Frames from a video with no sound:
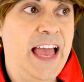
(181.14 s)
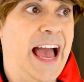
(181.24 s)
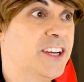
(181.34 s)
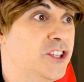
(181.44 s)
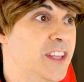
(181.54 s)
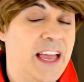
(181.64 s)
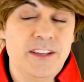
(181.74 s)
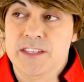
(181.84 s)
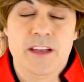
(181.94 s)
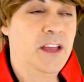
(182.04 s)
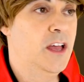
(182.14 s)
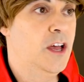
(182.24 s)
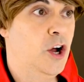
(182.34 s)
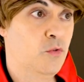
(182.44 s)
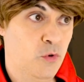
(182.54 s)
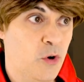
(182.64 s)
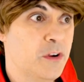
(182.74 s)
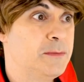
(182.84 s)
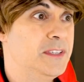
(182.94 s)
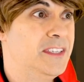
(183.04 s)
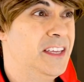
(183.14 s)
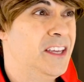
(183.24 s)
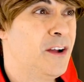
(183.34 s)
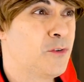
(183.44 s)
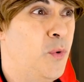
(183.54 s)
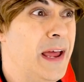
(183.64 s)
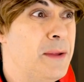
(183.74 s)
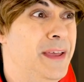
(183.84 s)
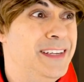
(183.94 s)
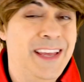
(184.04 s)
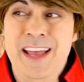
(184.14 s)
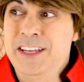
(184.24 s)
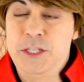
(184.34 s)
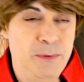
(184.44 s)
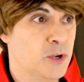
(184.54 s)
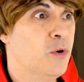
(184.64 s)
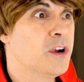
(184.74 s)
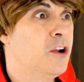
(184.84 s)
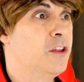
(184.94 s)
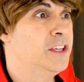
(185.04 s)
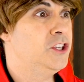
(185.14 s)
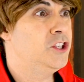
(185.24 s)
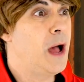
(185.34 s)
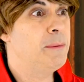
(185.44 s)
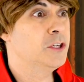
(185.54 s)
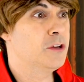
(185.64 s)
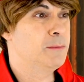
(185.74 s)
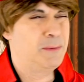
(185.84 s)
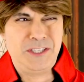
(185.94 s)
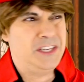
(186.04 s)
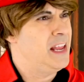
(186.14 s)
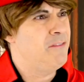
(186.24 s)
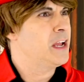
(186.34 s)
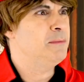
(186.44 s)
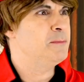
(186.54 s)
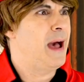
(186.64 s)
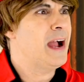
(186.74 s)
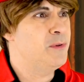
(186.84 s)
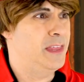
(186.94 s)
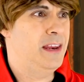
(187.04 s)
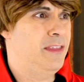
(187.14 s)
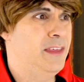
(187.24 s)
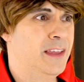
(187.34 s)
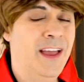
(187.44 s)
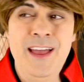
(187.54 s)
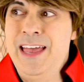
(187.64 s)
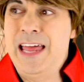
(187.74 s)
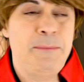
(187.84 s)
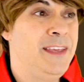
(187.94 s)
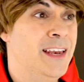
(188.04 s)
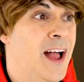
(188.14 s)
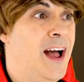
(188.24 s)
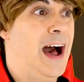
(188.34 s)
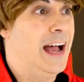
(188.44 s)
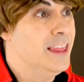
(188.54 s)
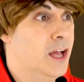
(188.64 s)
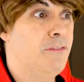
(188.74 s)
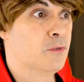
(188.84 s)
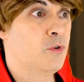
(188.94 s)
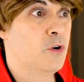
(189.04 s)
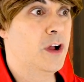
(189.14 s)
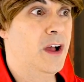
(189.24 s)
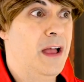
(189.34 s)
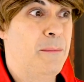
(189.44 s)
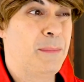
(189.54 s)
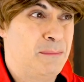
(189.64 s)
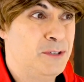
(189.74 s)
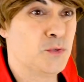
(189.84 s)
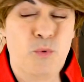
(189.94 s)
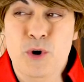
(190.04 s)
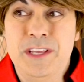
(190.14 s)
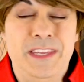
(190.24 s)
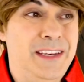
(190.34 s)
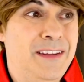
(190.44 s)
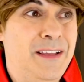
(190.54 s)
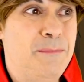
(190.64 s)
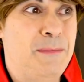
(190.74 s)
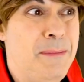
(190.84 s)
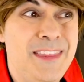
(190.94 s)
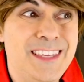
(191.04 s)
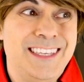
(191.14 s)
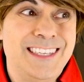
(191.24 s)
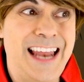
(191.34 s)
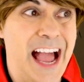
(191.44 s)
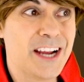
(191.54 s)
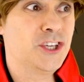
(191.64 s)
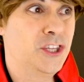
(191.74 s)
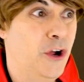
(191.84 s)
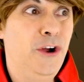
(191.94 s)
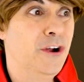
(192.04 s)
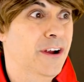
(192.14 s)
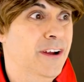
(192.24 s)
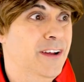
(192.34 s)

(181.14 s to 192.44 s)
Actually, Elsa, Aurora's been sneaking off quite a bit. She's been going on all these shopping trips, but she never comes back with anything. And I mean, I love Aurora, but I'm just worried that maybe this isn't actually her.